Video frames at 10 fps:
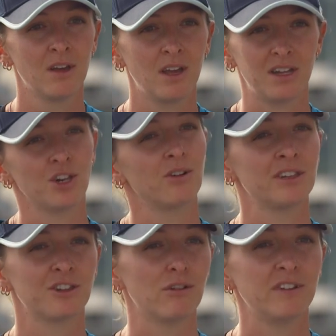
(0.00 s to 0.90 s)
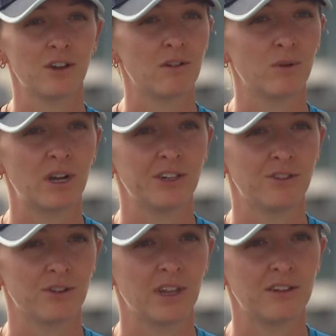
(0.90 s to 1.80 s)
It showed in Sophie's over where she
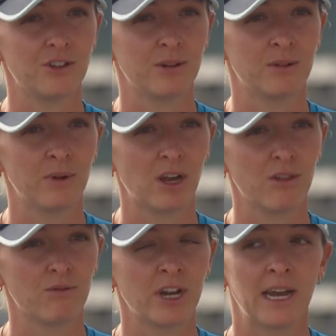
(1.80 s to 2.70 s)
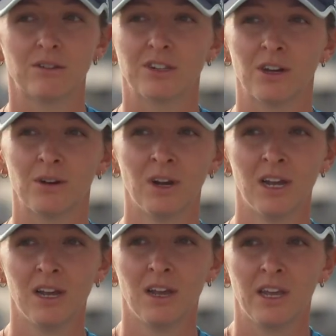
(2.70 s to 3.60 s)
took that too, and we got the run out. So,
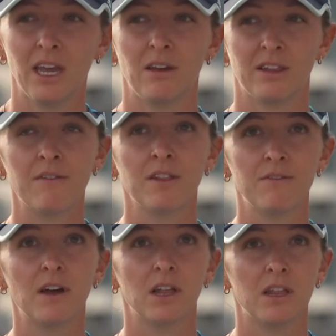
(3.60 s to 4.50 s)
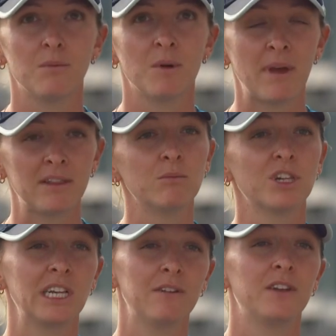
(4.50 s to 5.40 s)
yeah, it definitely felt like the momentum
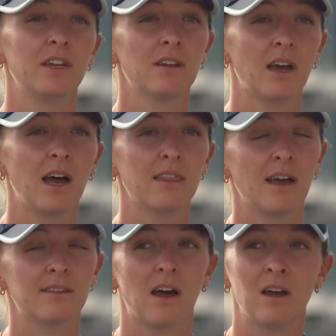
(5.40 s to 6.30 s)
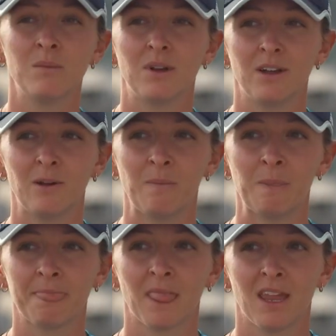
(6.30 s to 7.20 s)
shifted at that time.
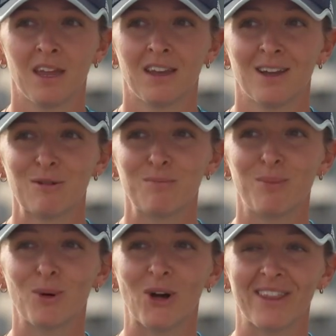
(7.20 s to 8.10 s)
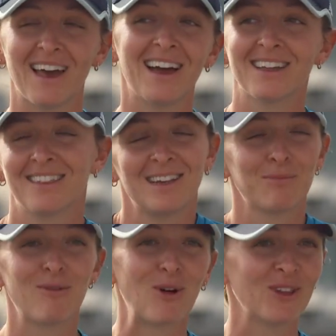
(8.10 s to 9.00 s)
Um, but that, that's
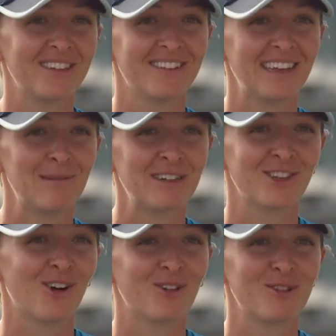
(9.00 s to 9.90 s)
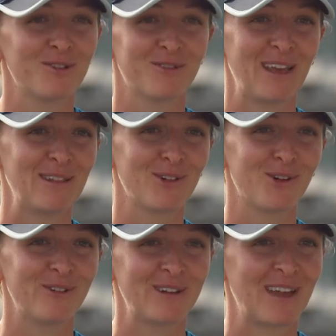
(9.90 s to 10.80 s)
my role in the team. It's not to take the
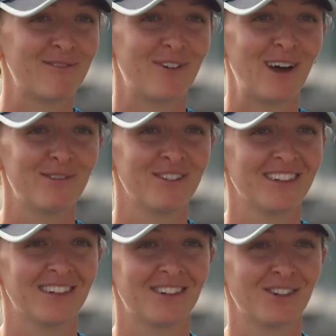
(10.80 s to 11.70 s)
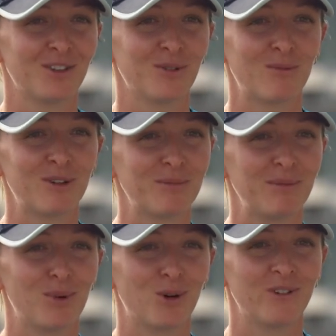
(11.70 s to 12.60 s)
glory and have fivers. It's just to almost be
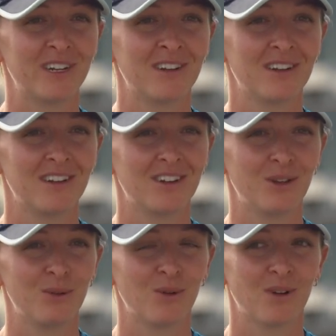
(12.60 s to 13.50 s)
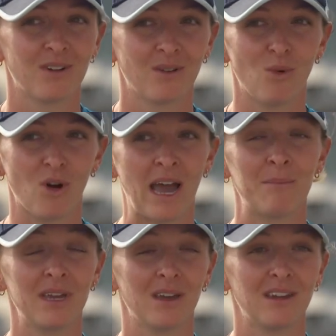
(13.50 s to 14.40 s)
boring and, and do what
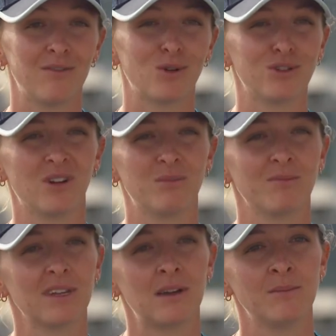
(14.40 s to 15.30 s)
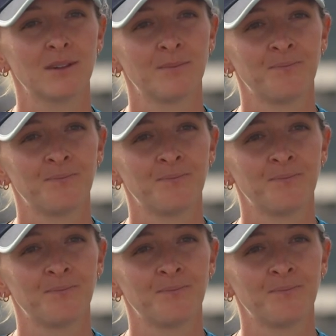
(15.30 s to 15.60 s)
can be a difficult job sometimes.